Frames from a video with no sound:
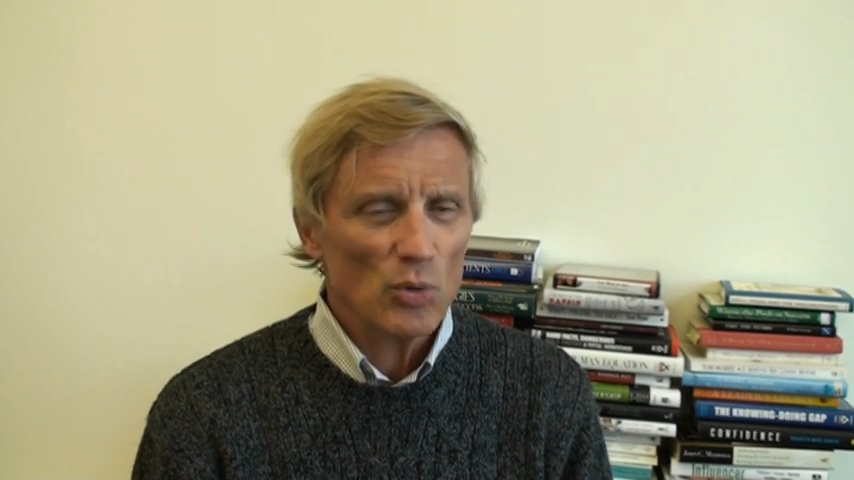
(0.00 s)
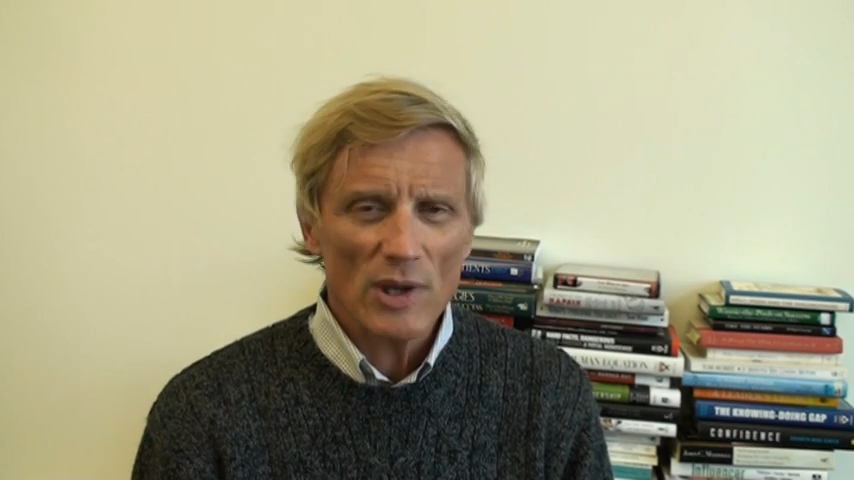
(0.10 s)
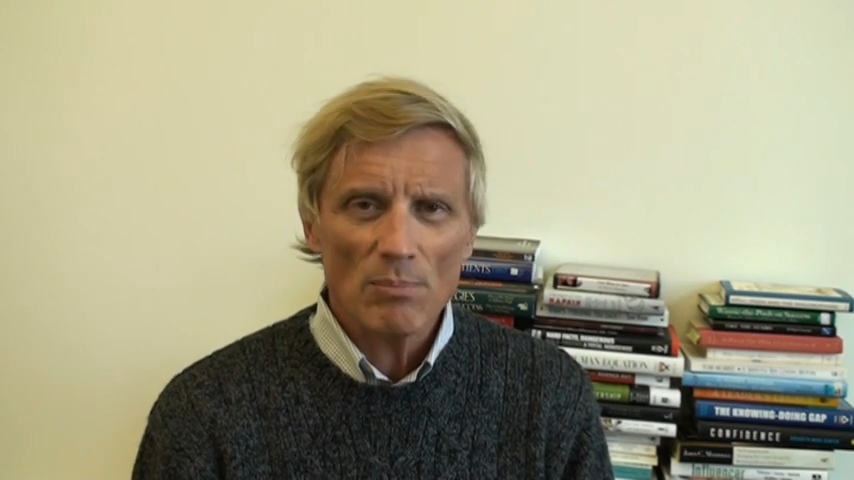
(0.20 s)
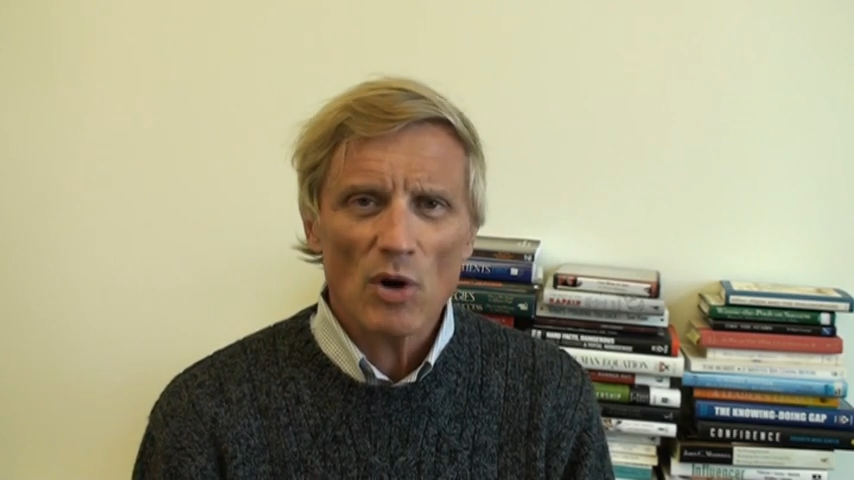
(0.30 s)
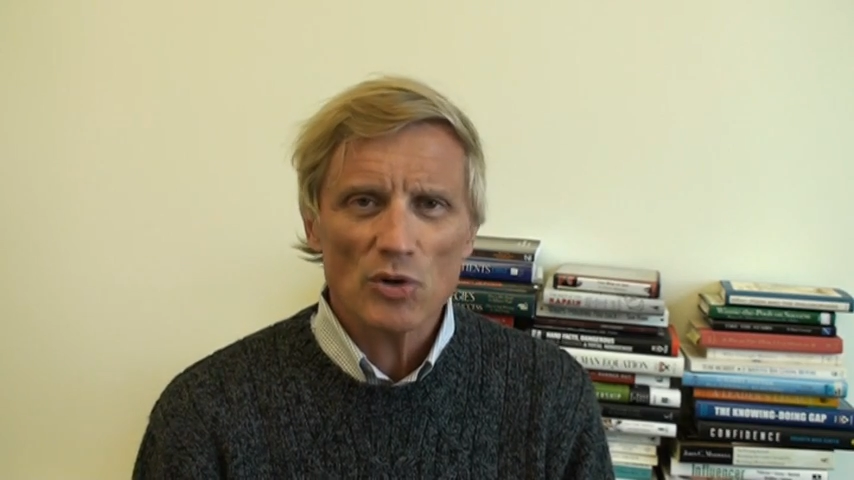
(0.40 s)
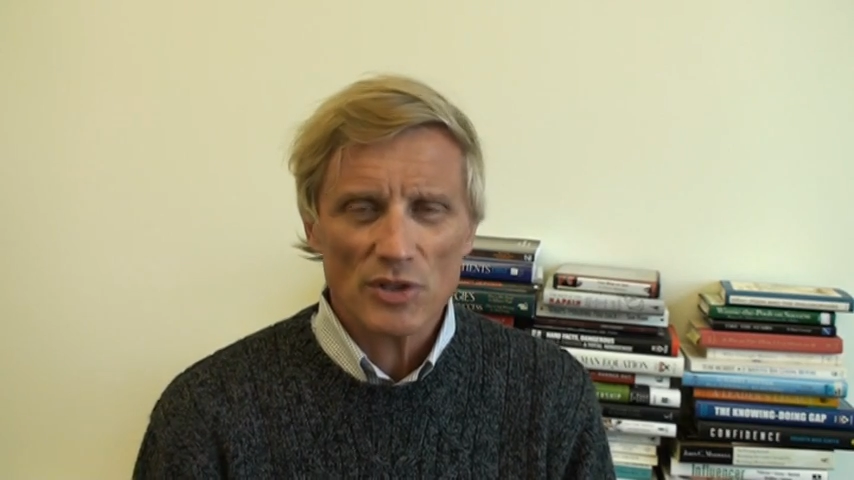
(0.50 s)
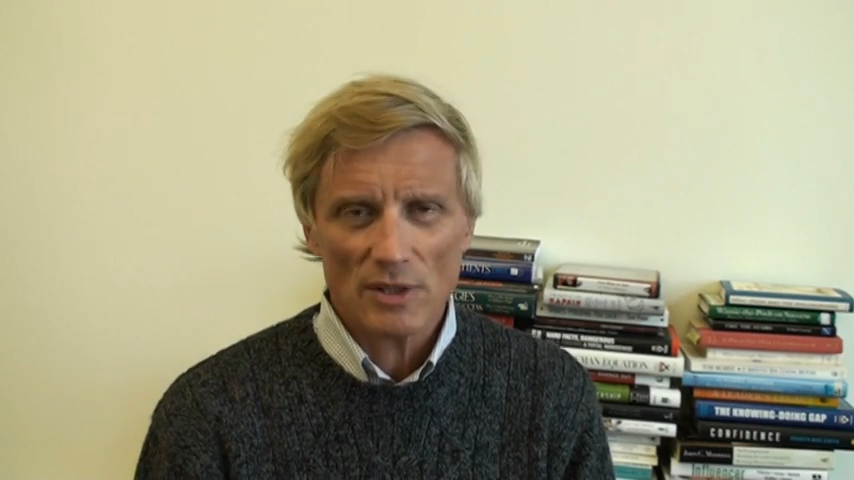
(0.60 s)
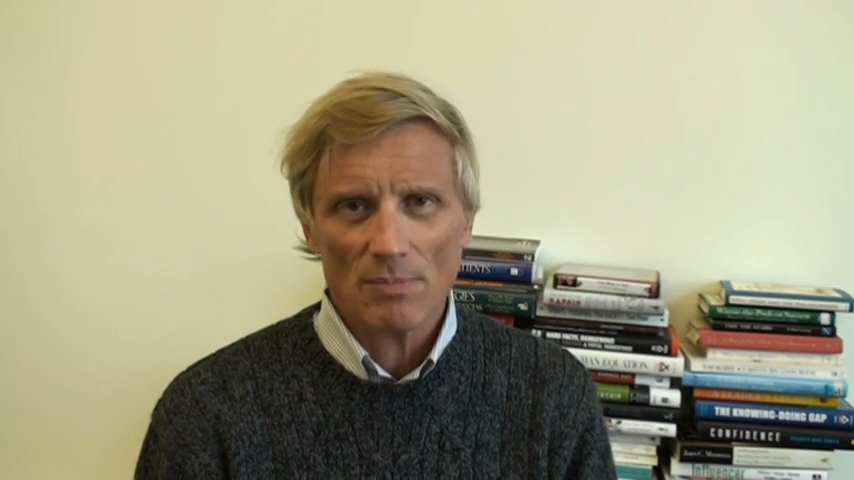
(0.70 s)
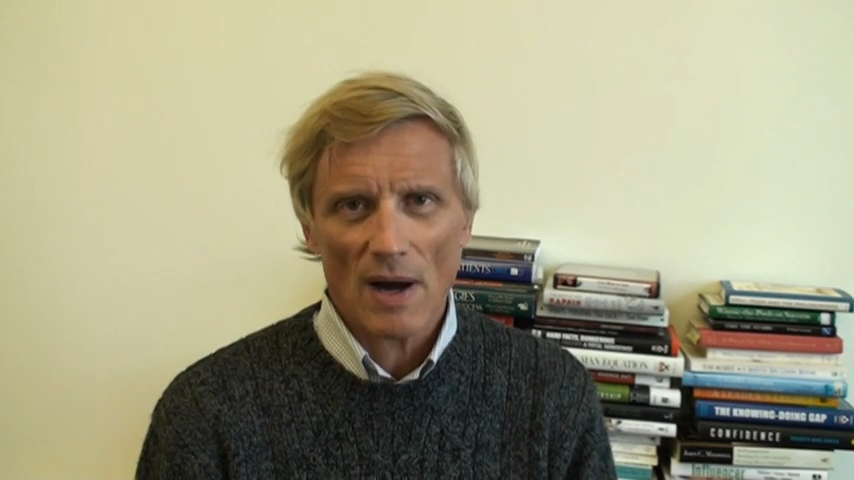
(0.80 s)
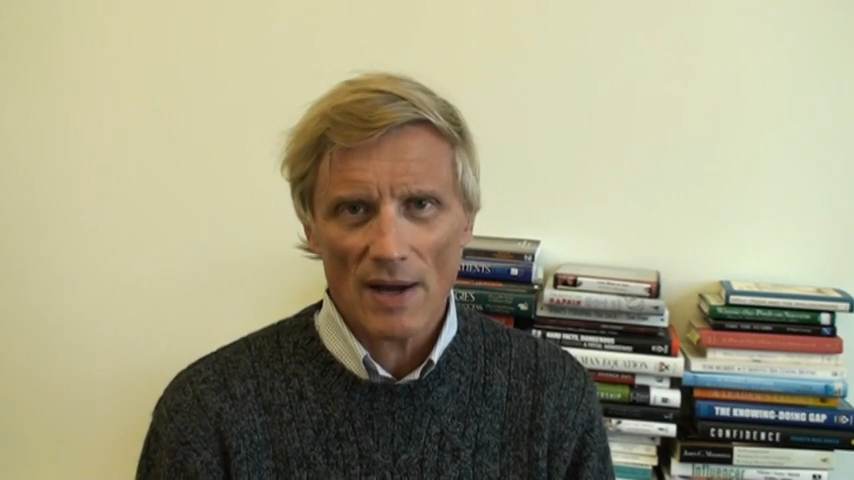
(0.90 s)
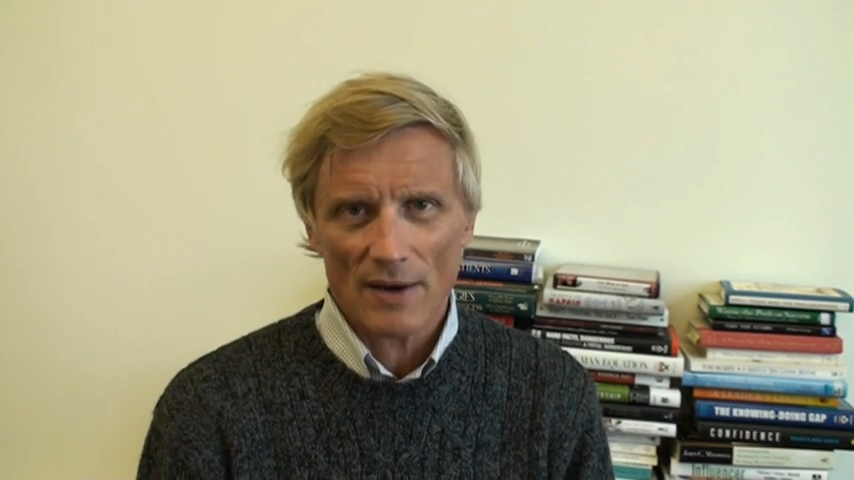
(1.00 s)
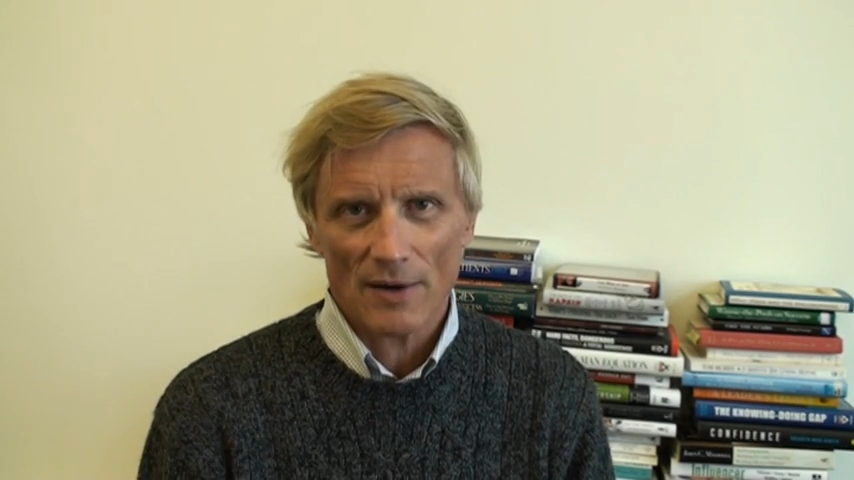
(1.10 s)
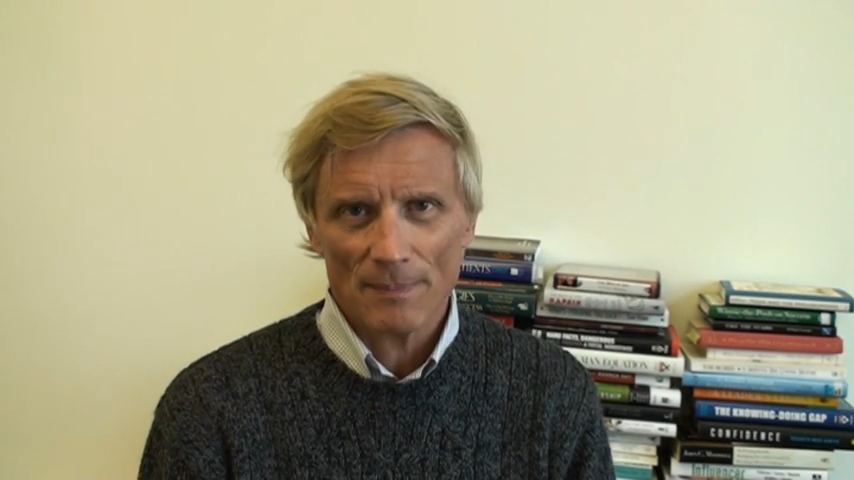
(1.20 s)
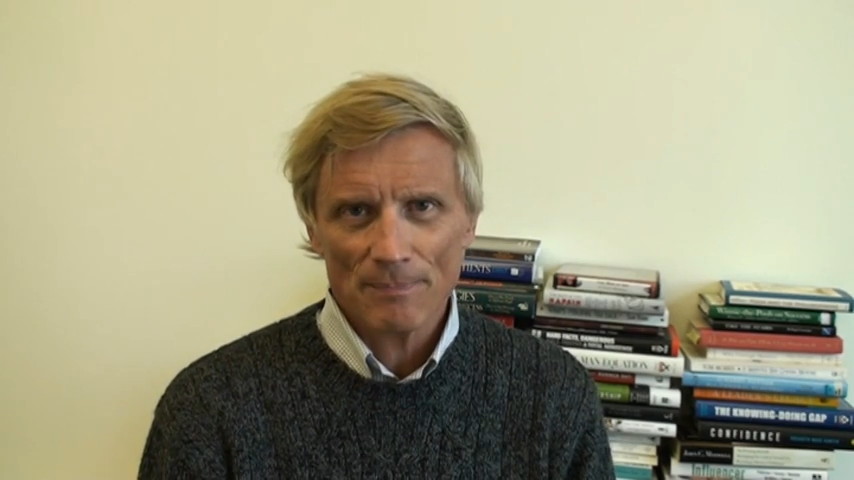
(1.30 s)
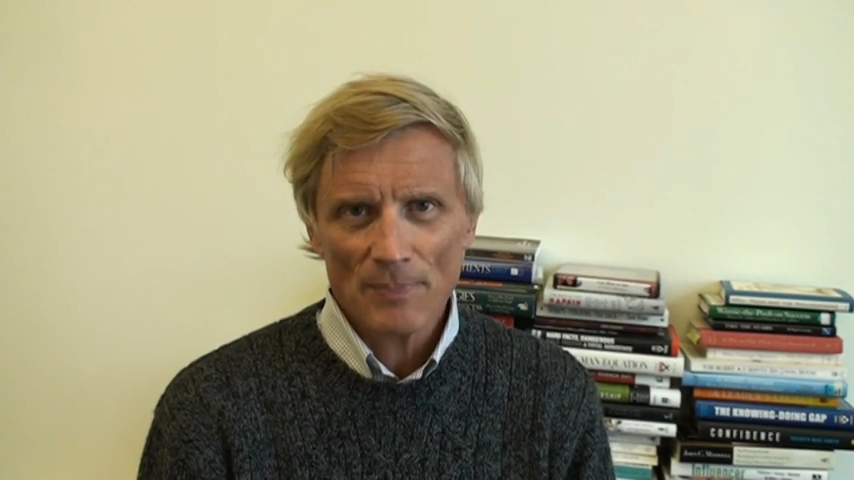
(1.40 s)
we most admire